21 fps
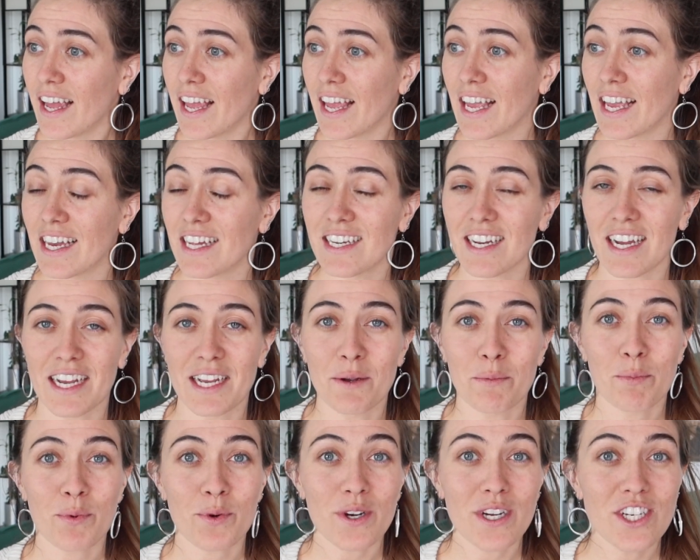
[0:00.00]
And I
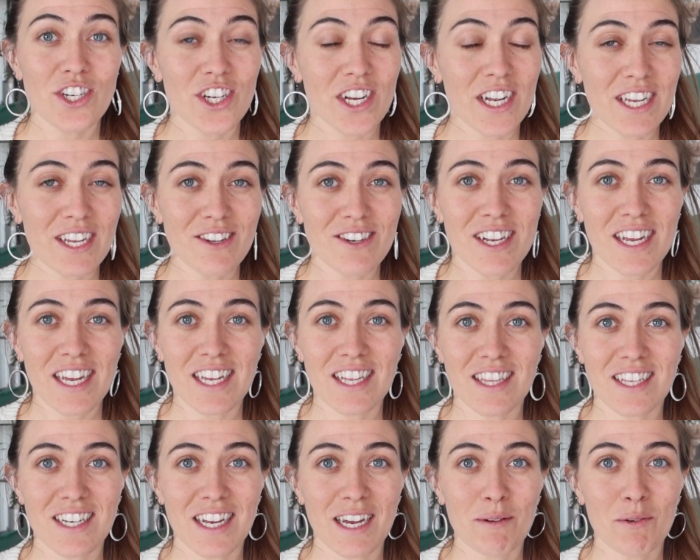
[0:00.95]
appreciate you taking
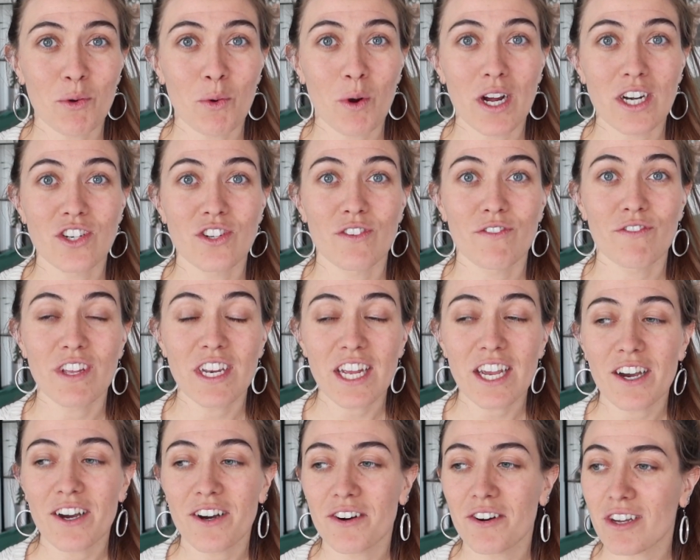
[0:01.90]
the time to watch the
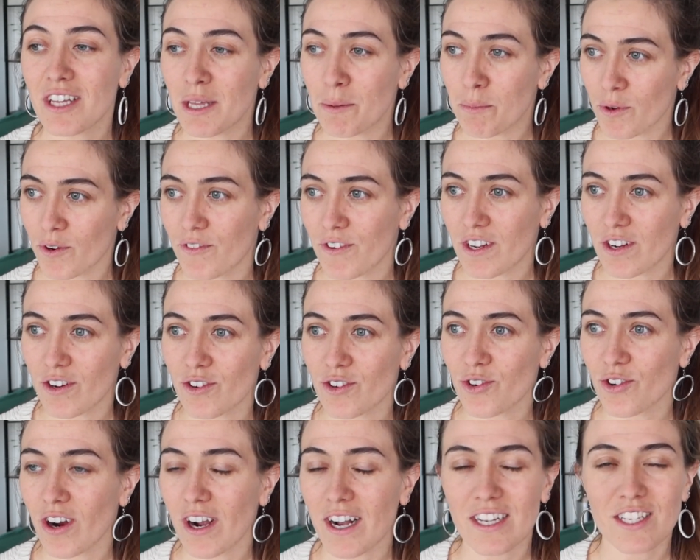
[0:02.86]
video. Keep your fingers
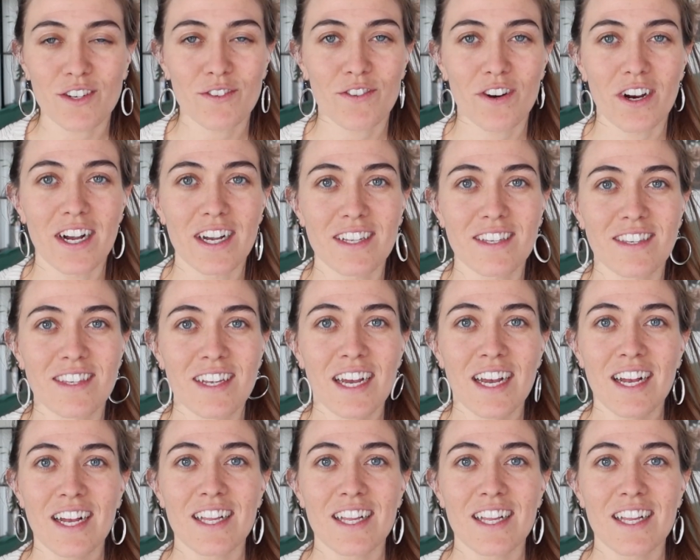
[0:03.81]
crossed for us.